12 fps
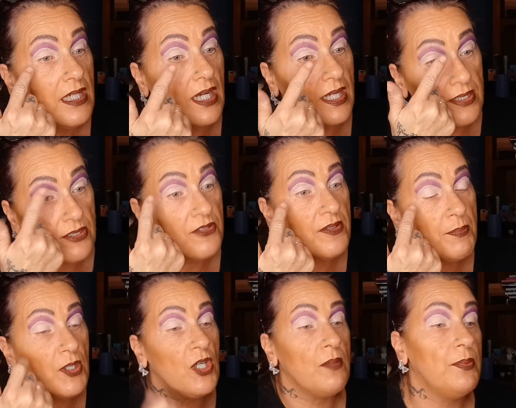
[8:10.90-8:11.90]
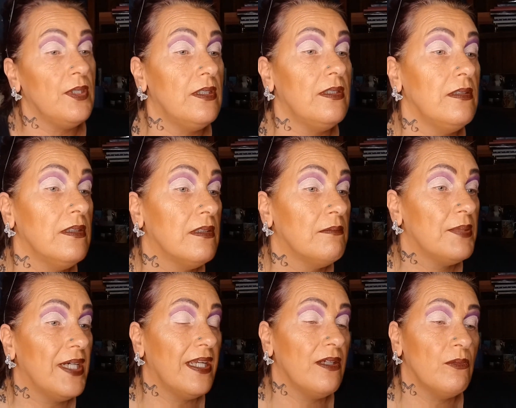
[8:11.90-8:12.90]
under the purple,
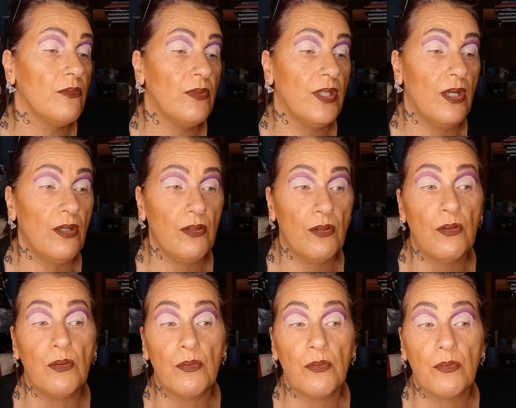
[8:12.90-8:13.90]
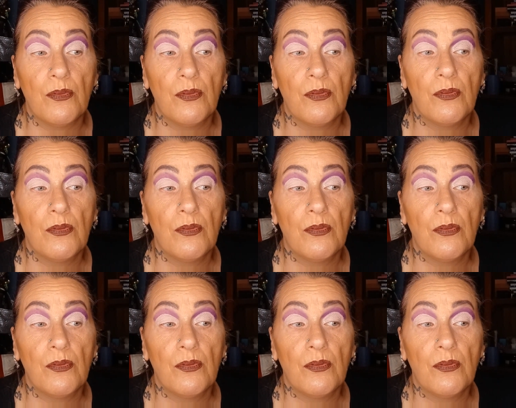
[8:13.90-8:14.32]
but I don't know.